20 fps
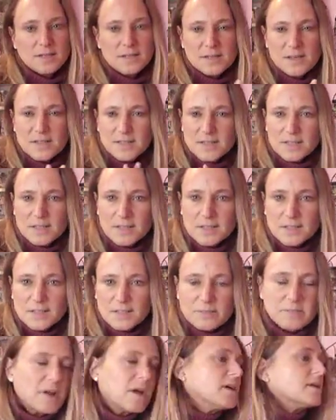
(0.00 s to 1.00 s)
I seen
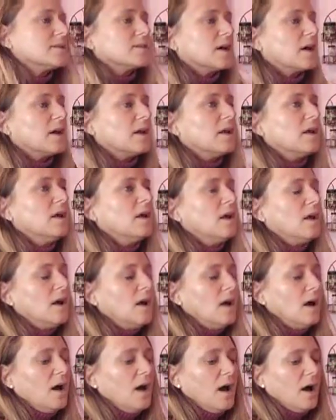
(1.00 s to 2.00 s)
somebody had done
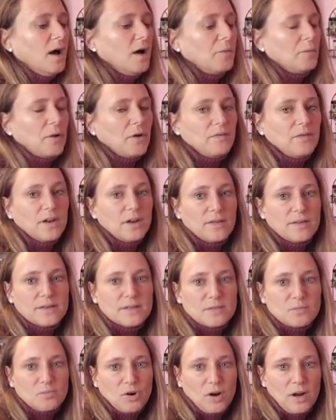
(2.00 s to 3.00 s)
um, a video
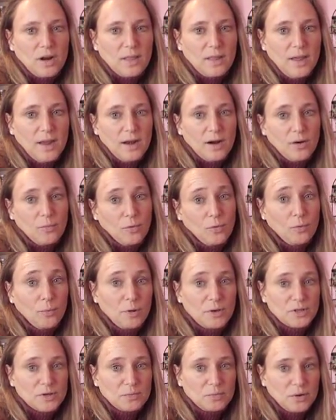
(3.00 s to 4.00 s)
this morning and they had a whole
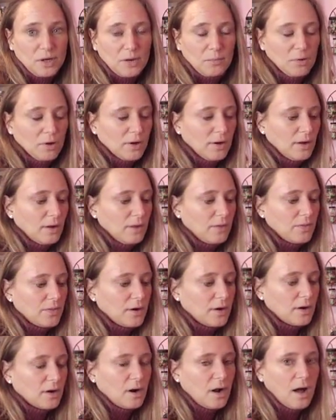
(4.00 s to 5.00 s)
bunch of Prima at
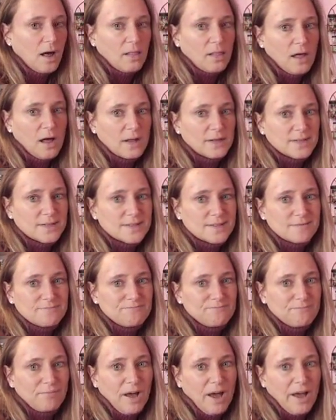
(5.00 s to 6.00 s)
their Odd Lots.
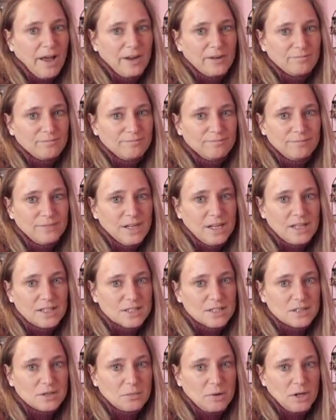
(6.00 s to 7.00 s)
Mine,
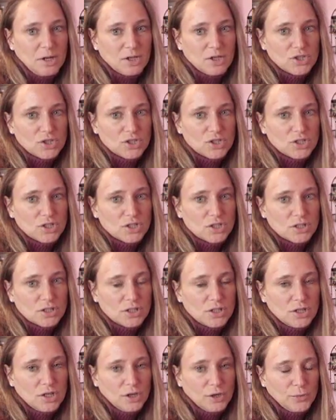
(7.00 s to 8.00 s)
not so much.
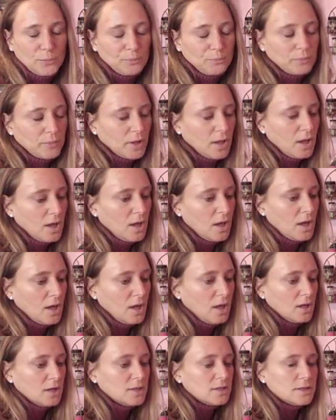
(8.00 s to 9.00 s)
No.
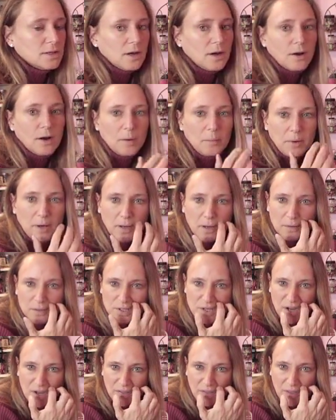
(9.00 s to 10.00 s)
So I'm going to go
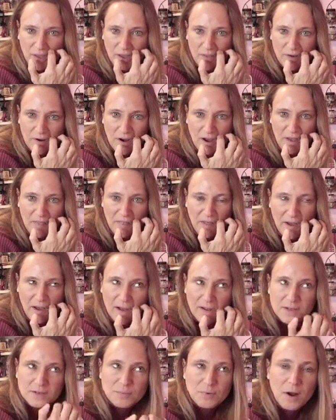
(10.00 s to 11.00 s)
check the other
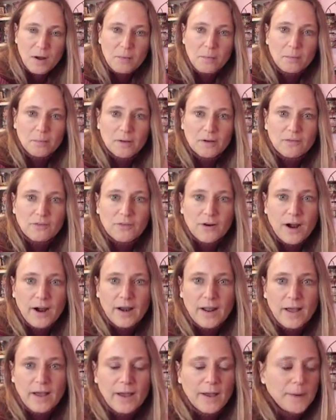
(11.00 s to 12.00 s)
iBot. It's probably
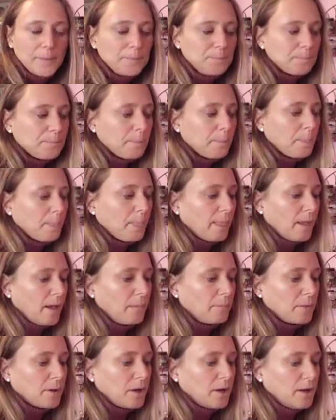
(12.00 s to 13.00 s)
Friday.
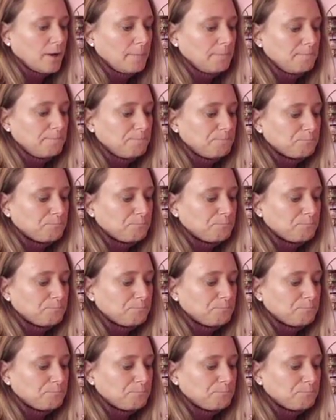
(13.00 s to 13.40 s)
I'm going to...